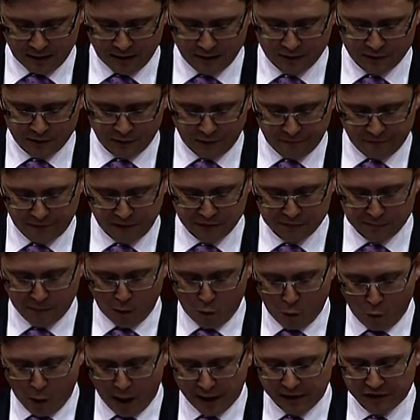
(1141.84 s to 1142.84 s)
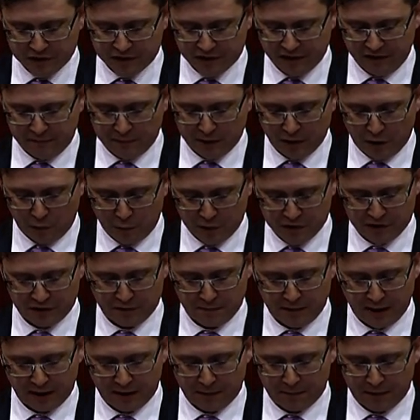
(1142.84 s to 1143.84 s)
So if there's but one achievement I wish
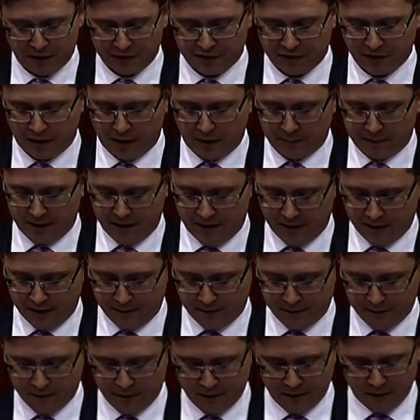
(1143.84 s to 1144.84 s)
to make in my time here,